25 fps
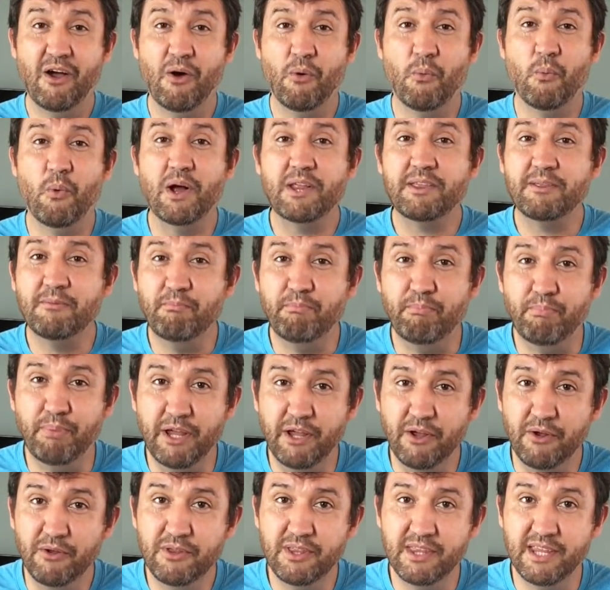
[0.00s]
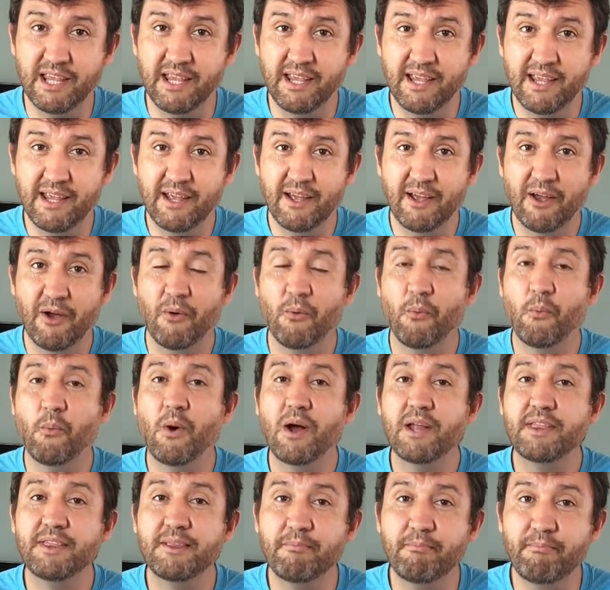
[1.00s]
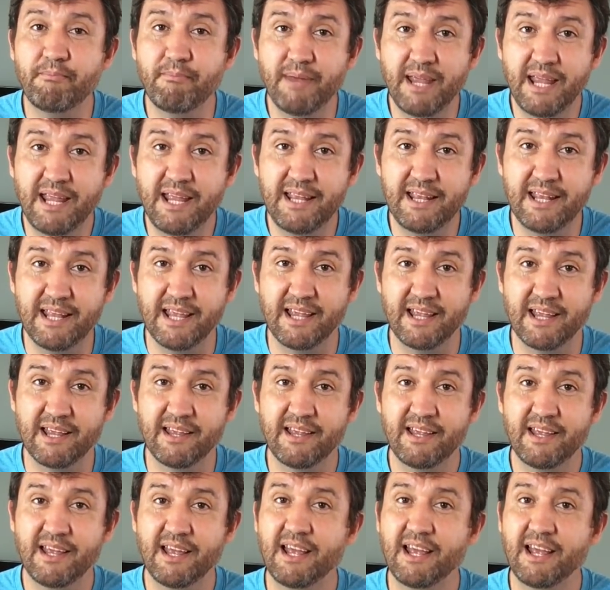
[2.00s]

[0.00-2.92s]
what beauty, what meaning